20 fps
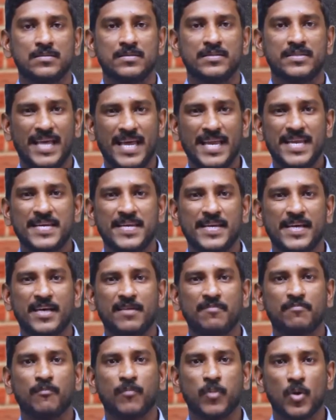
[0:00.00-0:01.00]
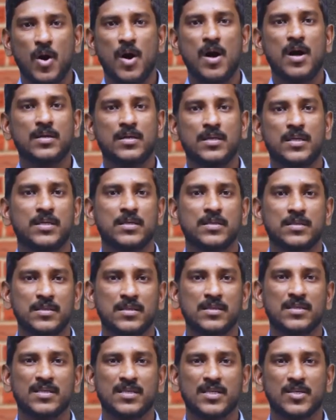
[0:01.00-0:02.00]
The entire block
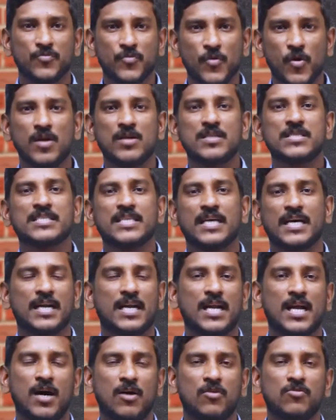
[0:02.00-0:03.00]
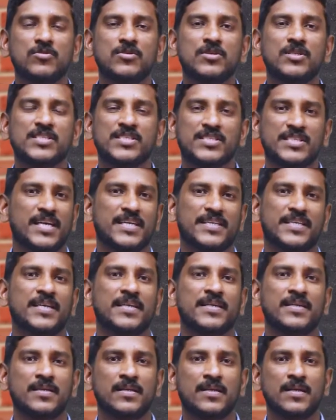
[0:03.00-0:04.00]
revolves around
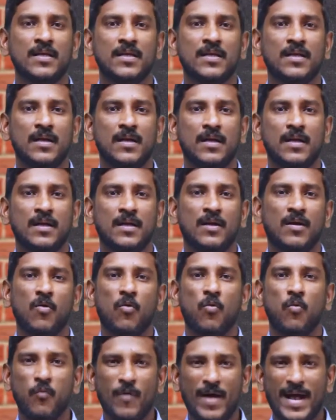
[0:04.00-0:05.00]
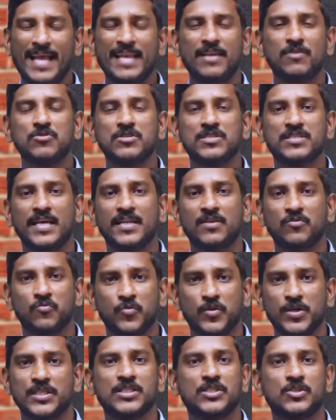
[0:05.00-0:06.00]
certain values and
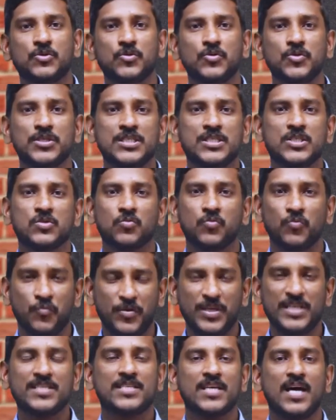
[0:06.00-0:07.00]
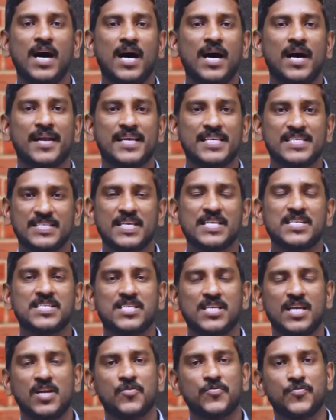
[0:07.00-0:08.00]
virtues which are
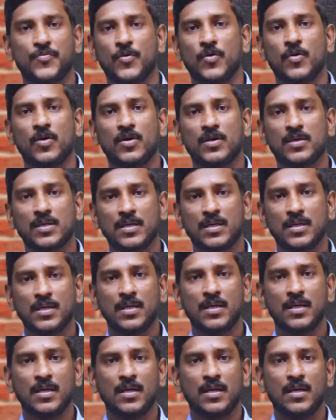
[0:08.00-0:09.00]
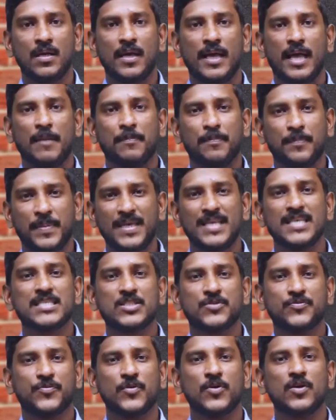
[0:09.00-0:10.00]
essential for a
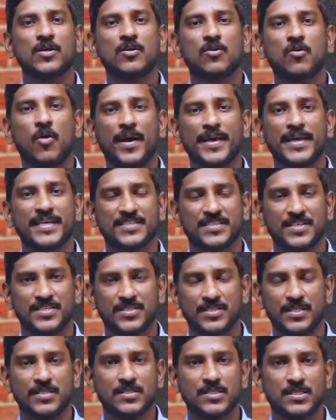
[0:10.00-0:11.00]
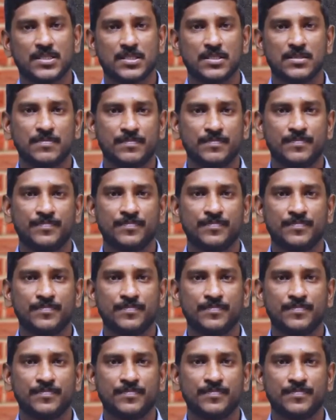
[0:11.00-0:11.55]
peaceful coexistence.